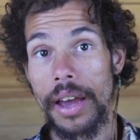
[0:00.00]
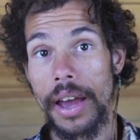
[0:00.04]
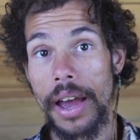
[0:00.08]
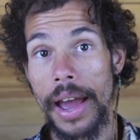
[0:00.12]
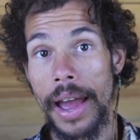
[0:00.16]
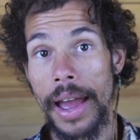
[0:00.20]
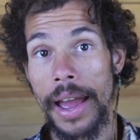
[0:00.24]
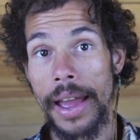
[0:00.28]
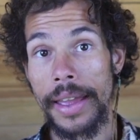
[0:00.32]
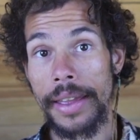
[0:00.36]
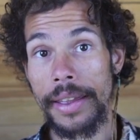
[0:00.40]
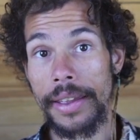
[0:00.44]

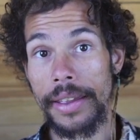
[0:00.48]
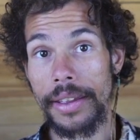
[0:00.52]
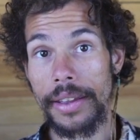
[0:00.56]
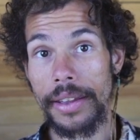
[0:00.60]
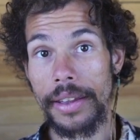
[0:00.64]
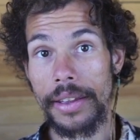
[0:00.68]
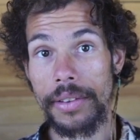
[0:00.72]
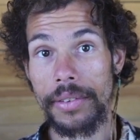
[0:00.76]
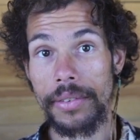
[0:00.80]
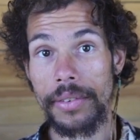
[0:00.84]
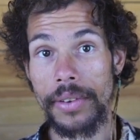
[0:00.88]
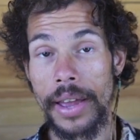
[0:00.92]
I
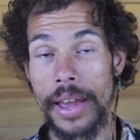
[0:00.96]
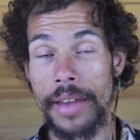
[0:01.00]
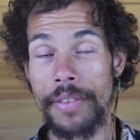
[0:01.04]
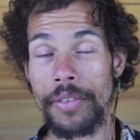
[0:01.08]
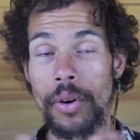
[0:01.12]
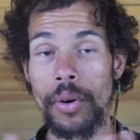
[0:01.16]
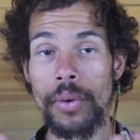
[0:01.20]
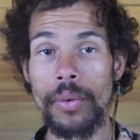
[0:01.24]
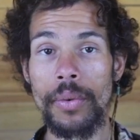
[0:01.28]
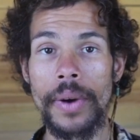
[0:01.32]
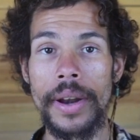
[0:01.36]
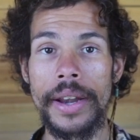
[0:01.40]

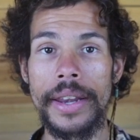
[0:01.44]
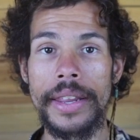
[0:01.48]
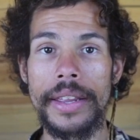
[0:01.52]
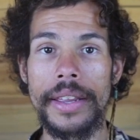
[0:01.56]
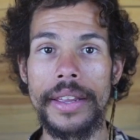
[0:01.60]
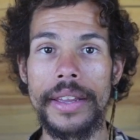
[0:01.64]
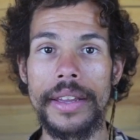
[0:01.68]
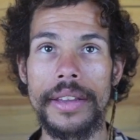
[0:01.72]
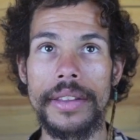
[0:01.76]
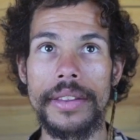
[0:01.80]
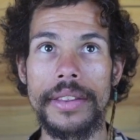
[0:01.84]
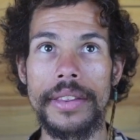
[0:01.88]
I've
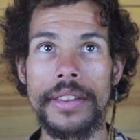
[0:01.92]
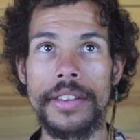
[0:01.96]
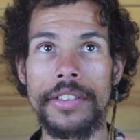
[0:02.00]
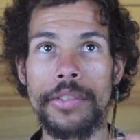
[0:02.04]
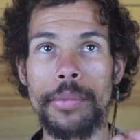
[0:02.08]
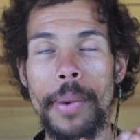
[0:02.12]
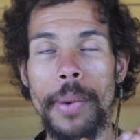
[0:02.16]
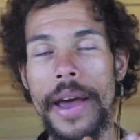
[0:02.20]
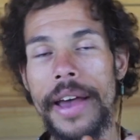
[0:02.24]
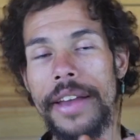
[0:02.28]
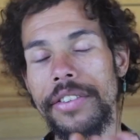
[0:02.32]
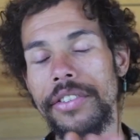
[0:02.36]
already
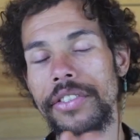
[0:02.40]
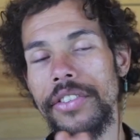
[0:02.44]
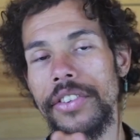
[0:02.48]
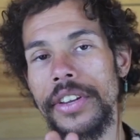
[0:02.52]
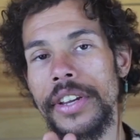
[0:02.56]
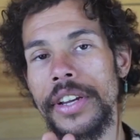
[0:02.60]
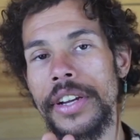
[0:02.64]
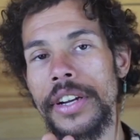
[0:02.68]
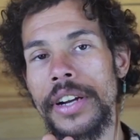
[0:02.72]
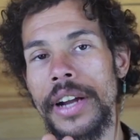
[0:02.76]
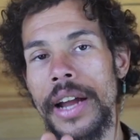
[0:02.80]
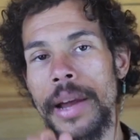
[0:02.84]
this past
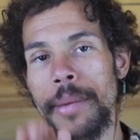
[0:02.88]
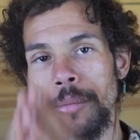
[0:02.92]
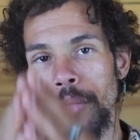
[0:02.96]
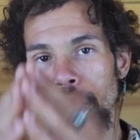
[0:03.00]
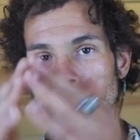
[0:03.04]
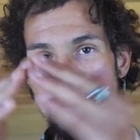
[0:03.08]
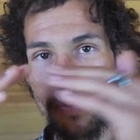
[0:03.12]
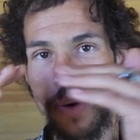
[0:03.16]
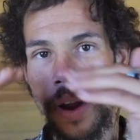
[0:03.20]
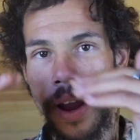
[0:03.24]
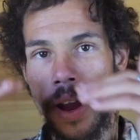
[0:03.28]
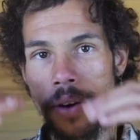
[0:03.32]
year I'm
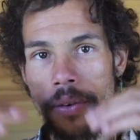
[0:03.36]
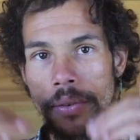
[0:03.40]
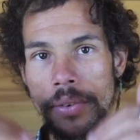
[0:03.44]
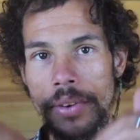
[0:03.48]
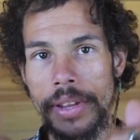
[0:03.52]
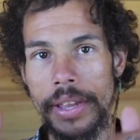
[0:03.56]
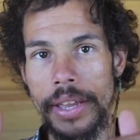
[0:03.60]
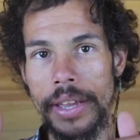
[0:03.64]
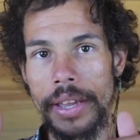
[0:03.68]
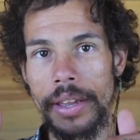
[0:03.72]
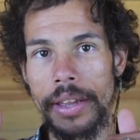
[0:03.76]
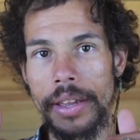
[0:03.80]

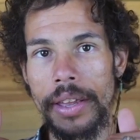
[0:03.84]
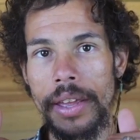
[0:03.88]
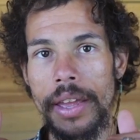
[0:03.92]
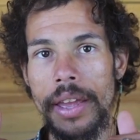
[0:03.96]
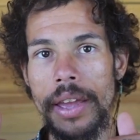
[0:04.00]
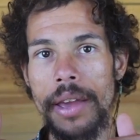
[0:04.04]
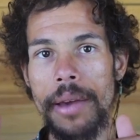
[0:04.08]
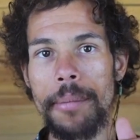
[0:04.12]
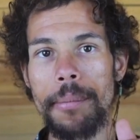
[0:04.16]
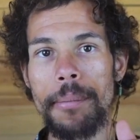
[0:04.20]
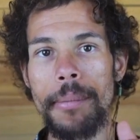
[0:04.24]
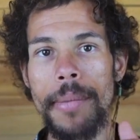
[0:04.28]
grounding
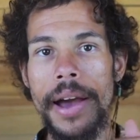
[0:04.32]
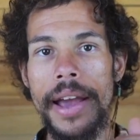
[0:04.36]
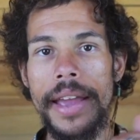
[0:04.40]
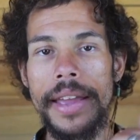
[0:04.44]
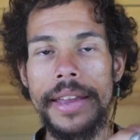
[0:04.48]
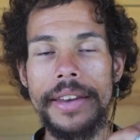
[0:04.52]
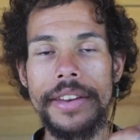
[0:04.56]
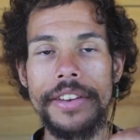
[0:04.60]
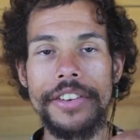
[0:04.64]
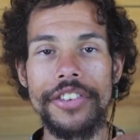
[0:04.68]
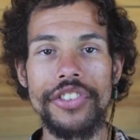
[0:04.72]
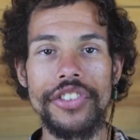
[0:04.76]
my
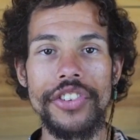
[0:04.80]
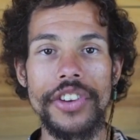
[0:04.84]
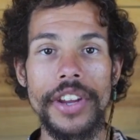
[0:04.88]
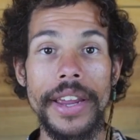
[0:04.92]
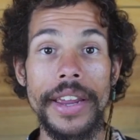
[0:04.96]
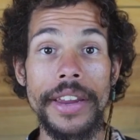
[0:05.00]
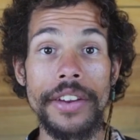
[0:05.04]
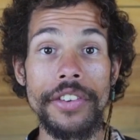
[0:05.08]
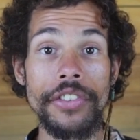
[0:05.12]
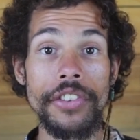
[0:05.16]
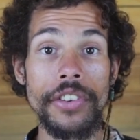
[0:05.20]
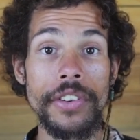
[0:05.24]

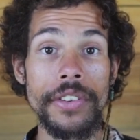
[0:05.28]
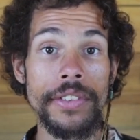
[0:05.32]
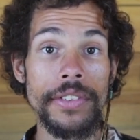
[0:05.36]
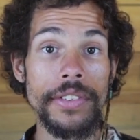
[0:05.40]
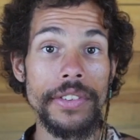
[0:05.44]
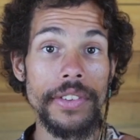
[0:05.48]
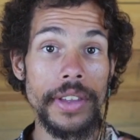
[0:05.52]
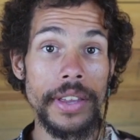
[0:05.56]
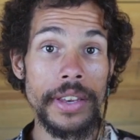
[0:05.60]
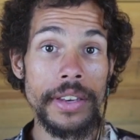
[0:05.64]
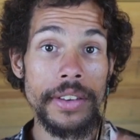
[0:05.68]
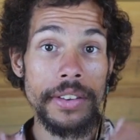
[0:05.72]

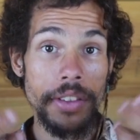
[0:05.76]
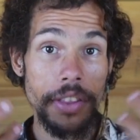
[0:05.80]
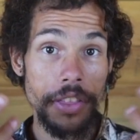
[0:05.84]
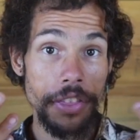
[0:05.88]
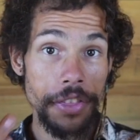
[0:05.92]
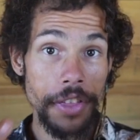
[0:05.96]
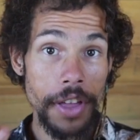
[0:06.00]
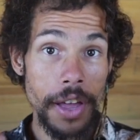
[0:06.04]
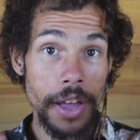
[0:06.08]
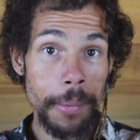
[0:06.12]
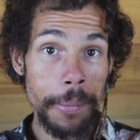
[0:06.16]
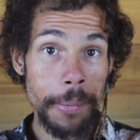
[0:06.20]
initiations into
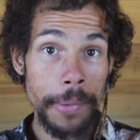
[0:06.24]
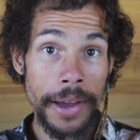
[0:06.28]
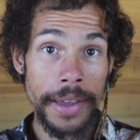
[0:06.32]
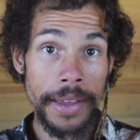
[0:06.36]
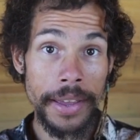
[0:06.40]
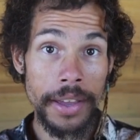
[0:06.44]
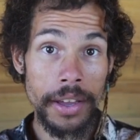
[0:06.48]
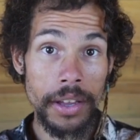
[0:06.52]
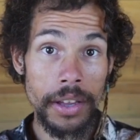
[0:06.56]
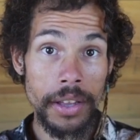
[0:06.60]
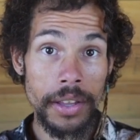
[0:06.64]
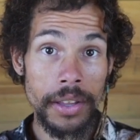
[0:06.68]

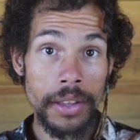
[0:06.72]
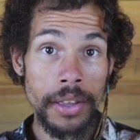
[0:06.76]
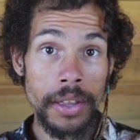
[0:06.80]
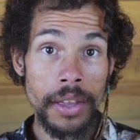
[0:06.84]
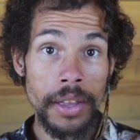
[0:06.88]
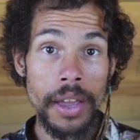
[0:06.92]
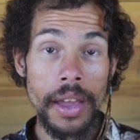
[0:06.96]
Thaumiel